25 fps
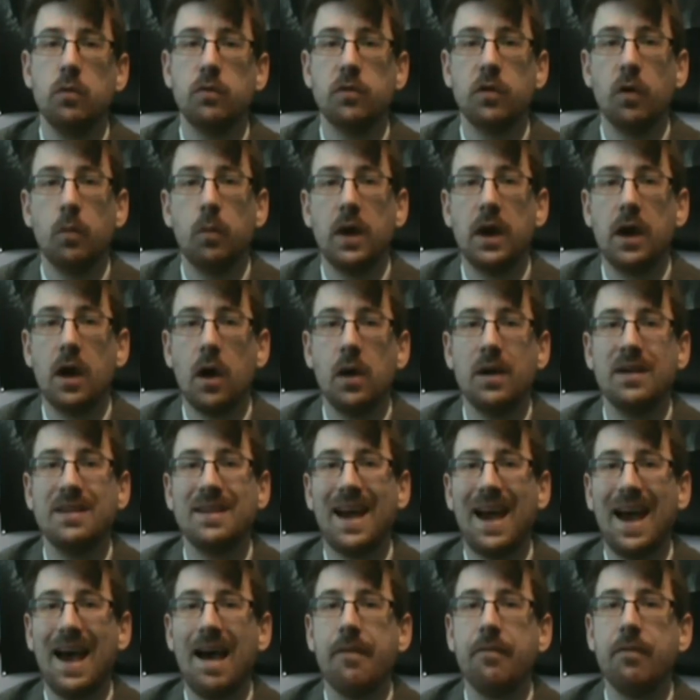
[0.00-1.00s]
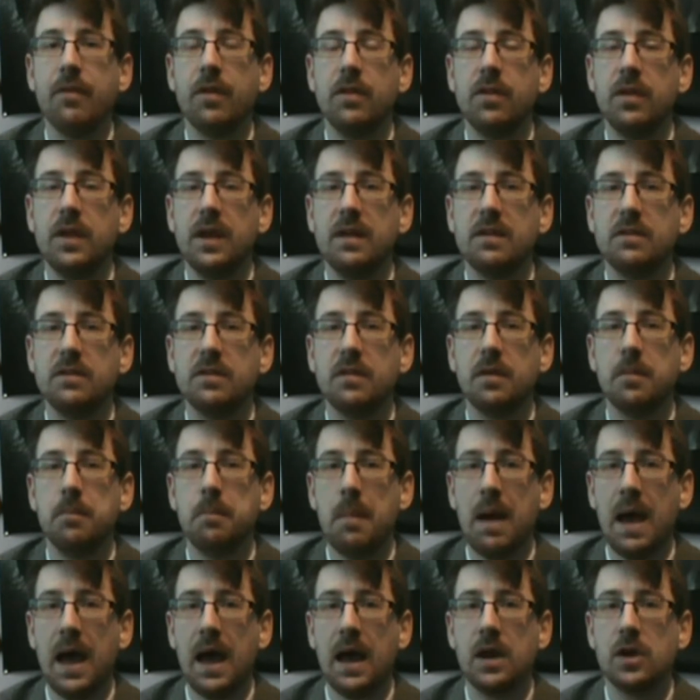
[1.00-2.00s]
so we're going to have this
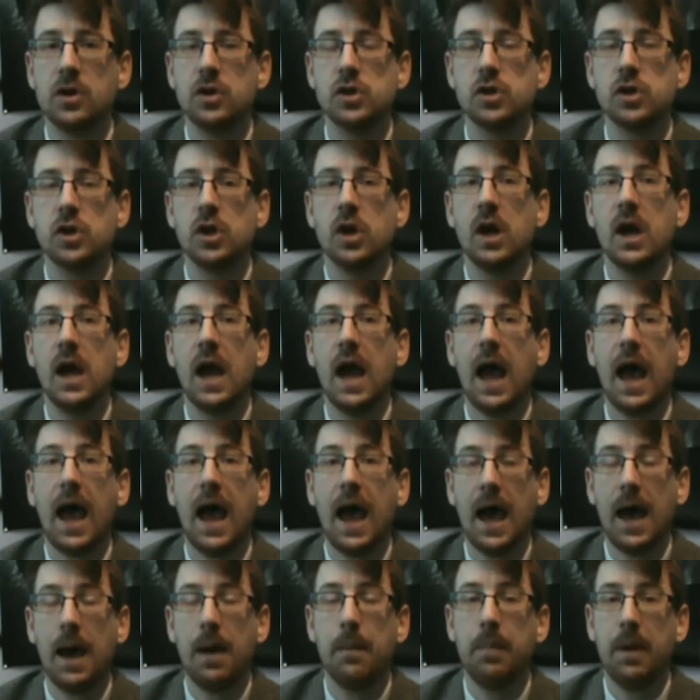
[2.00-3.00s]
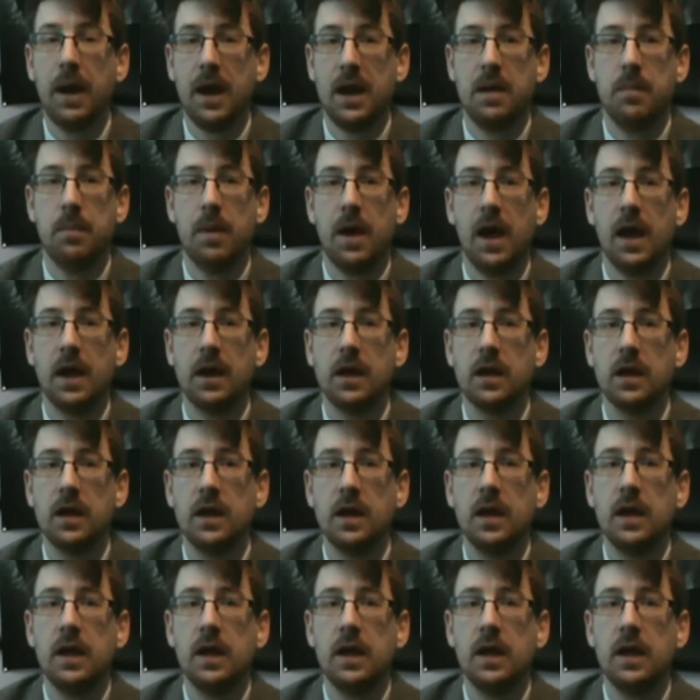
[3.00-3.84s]
match at Payback.